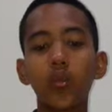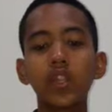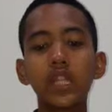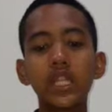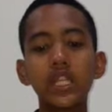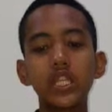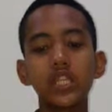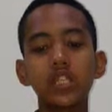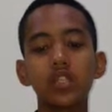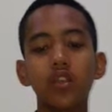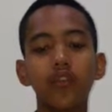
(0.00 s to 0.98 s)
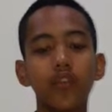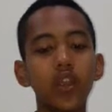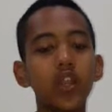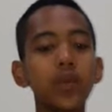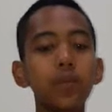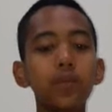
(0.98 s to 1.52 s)
which is
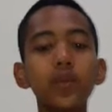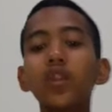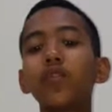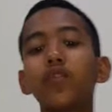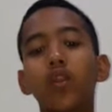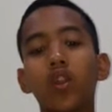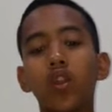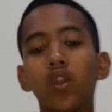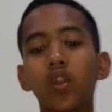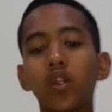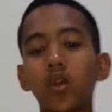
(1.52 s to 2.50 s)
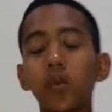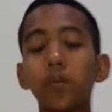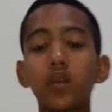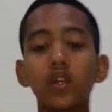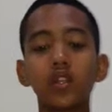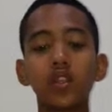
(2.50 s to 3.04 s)
very beautiful,
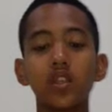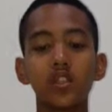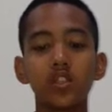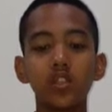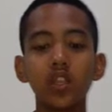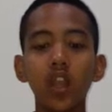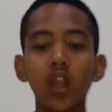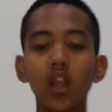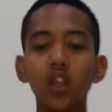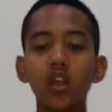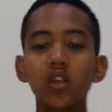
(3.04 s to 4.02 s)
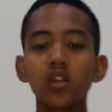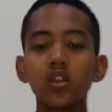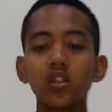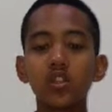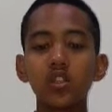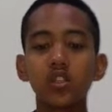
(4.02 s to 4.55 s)
but still
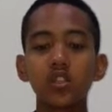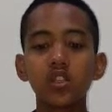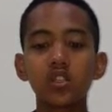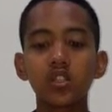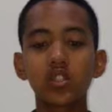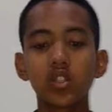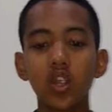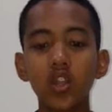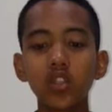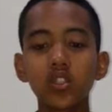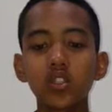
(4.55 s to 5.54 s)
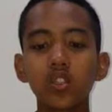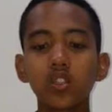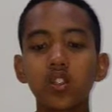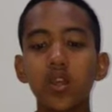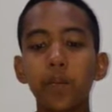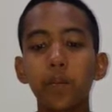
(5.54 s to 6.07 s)
stir
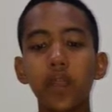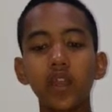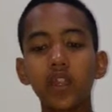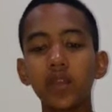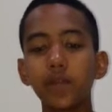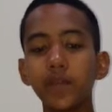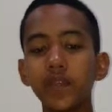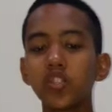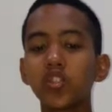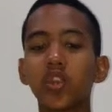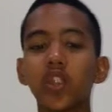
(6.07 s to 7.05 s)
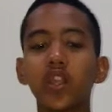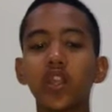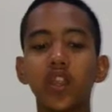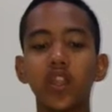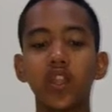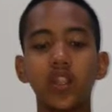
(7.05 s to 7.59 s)
many
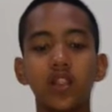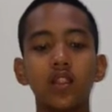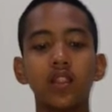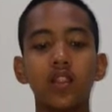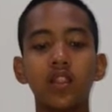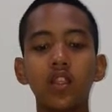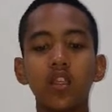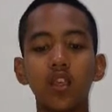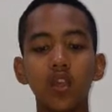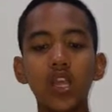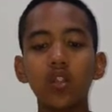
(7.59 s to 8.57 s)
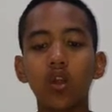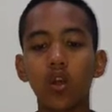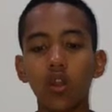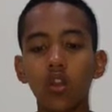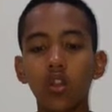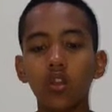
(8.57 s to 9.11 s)
mystery in it. It
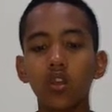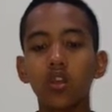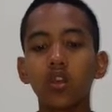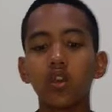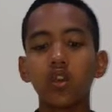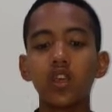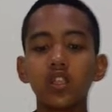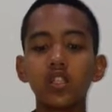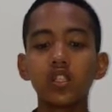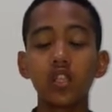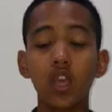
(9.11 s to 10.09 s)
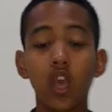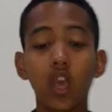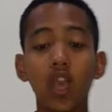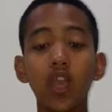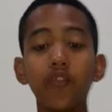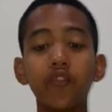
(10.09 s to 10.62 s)
all is
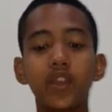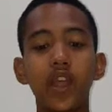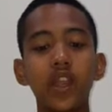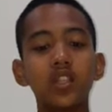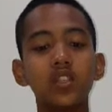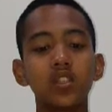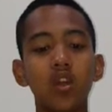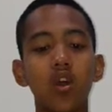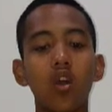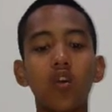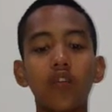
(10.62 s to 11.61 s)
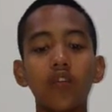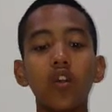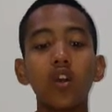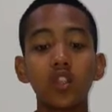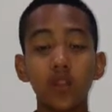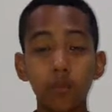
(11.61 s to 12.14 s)
evidence of
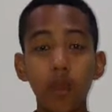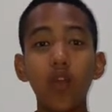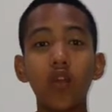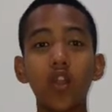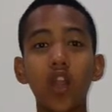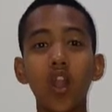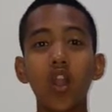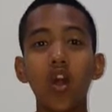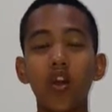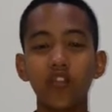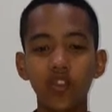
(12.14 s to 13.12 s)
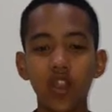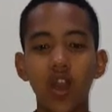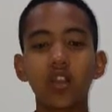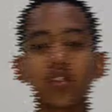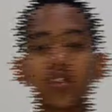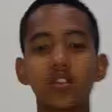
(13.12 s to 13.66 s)
the power of
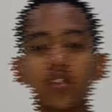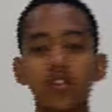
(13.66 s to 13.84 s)
God.